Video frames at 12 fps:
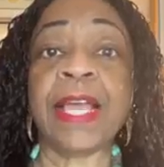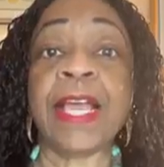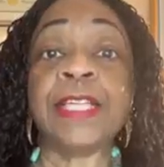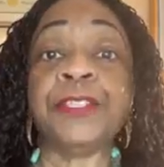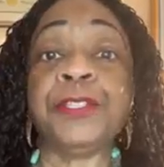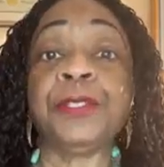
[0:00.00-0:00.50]

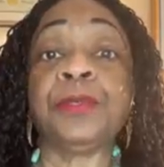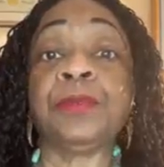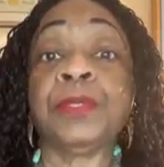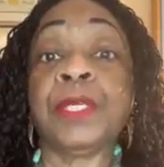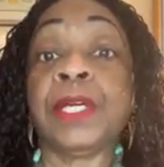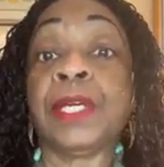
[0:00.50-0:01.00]
as
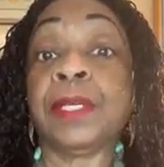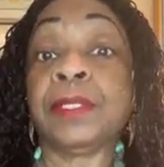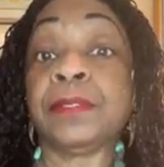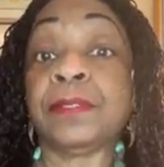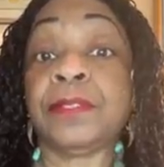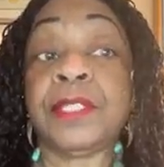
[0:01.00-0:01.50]
you
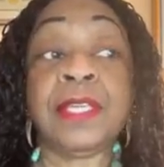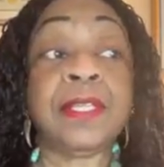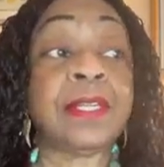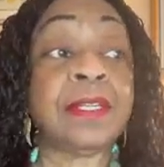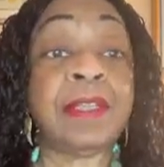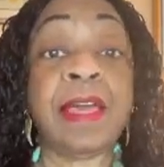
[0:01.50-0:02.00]
see
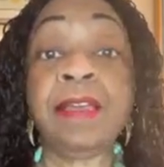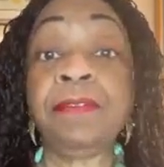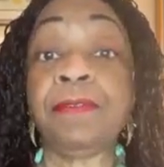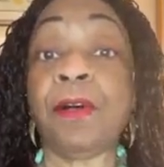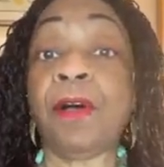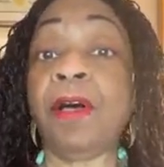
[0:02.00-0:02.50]
that
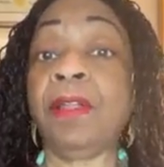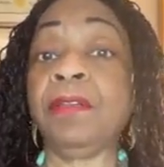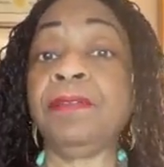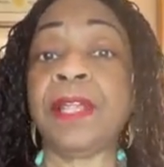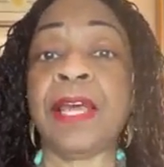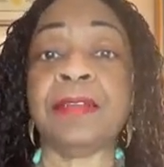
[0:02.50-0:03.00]
life, all
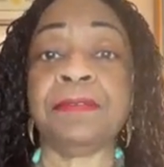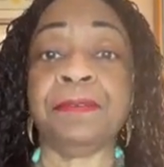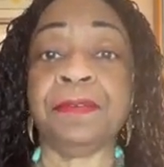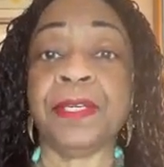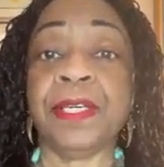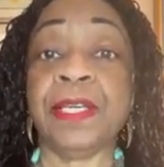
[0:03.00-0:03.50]
of
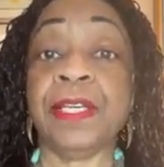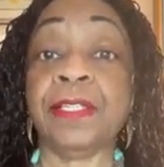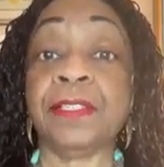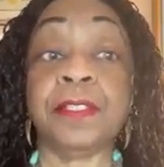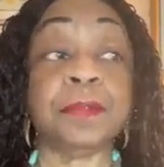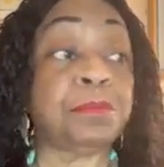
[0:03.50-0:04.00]
life,
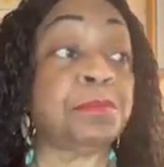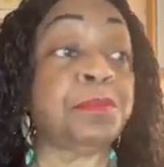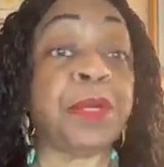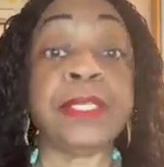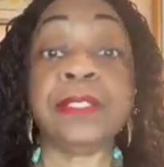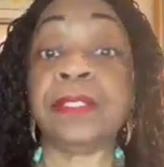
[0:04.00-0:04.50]
is
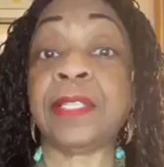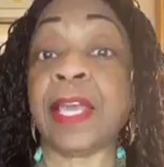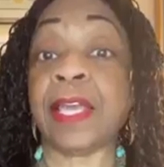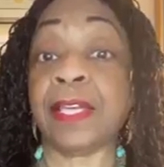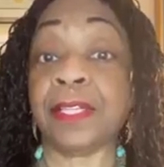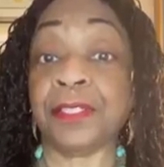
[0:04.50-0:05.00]
but a
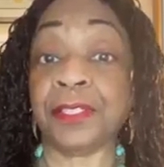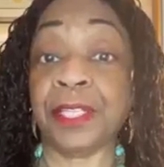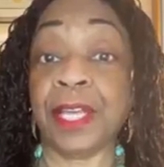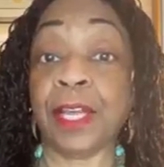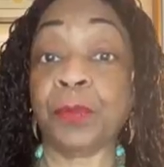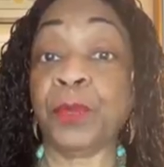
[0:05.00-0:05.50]
stage,
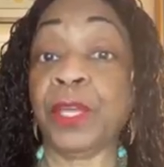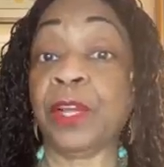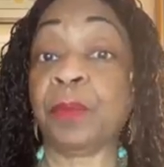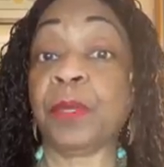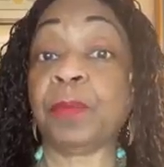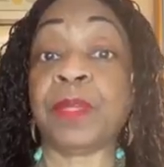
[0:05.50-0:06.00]
and we are
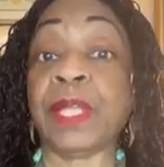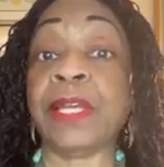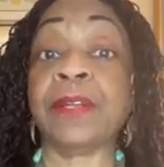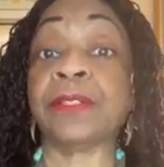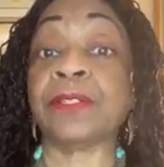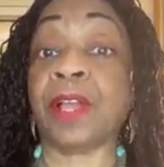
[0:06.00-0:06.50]
but
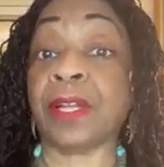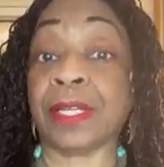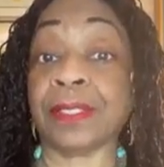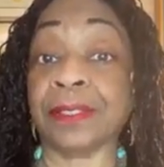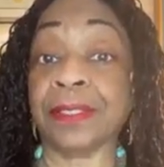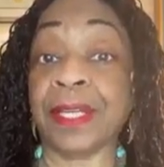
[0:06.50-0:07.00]
players on
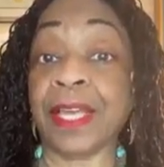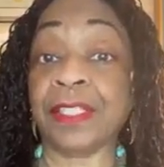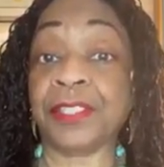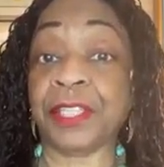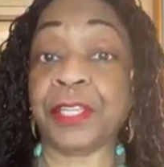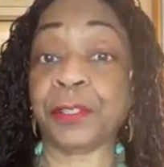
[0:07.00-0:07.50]
it, as
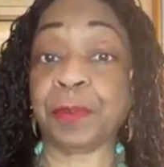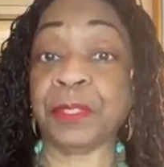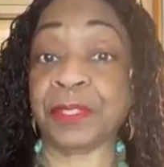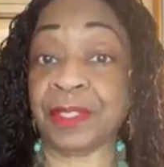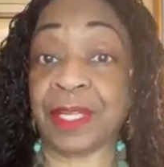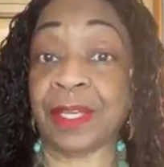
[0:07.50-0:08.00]
Shakespeare
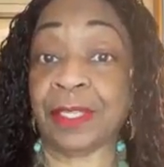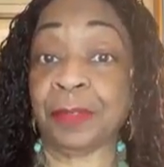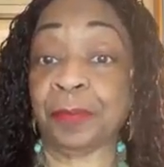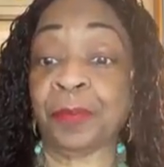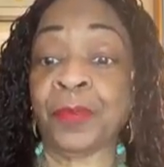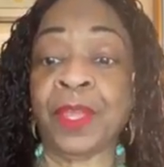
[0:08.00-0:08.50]
said.
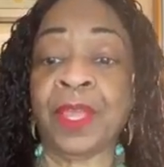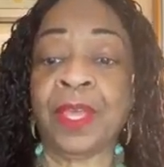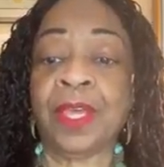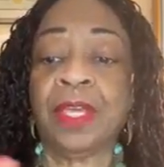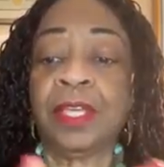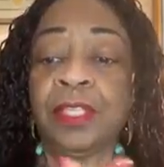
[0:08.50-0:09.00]

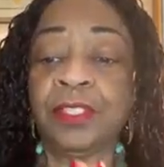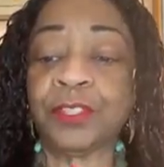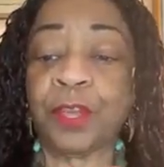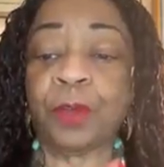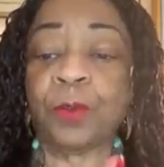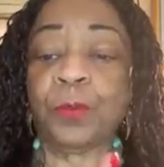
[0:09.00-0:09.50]

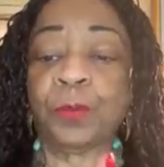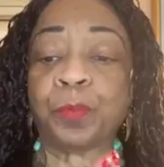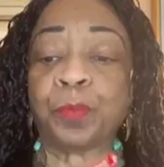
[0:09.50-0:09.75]
So